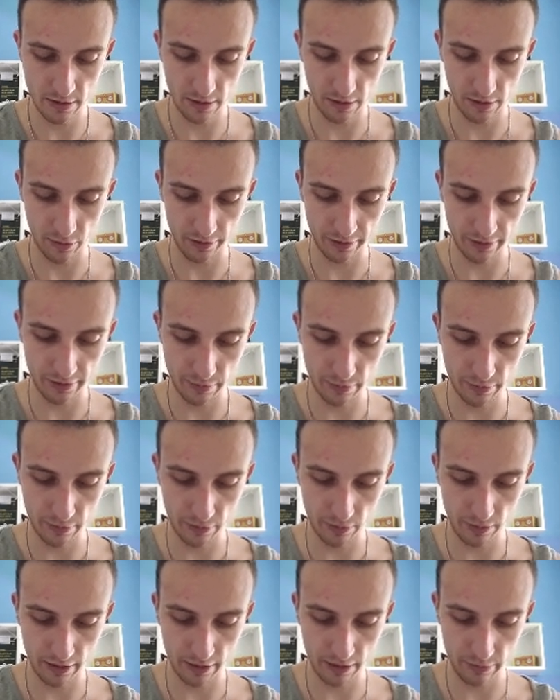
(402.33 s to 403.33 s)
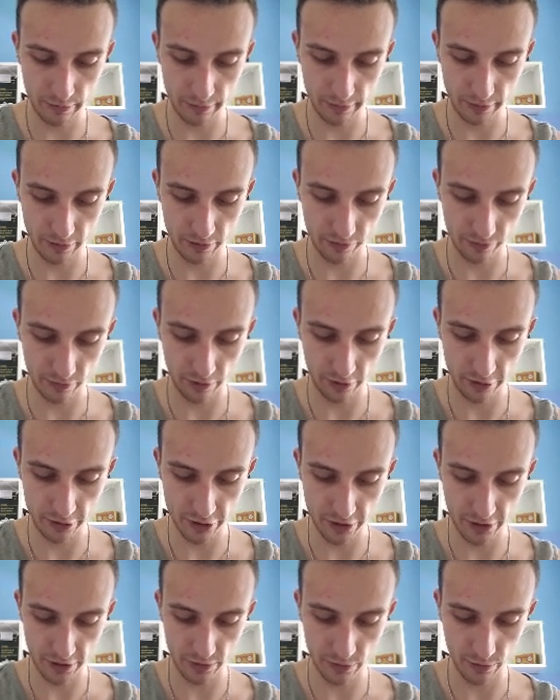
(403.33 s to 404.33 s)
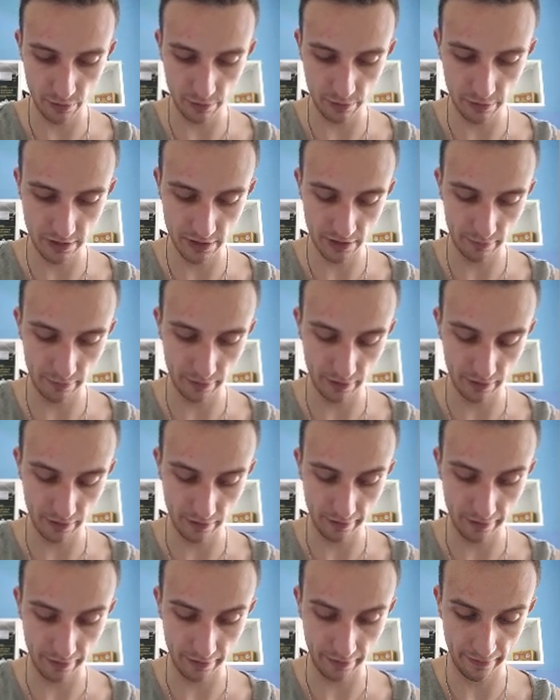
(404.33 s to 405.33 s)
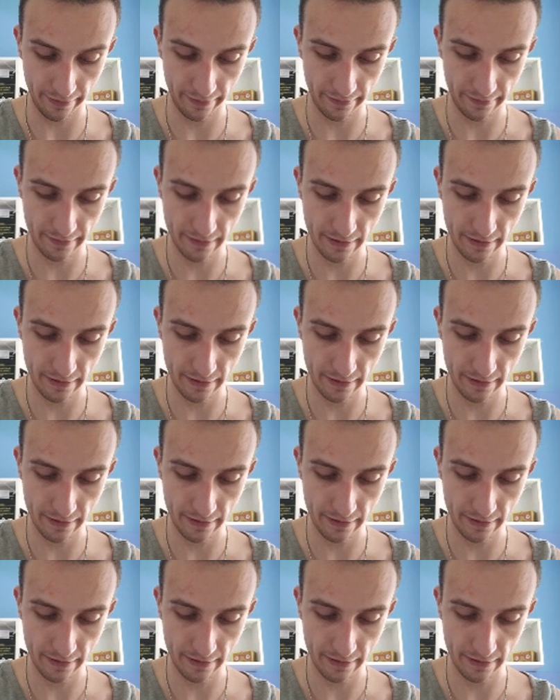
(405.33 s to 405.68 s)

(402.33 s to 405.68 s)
a typical element of RG would be something like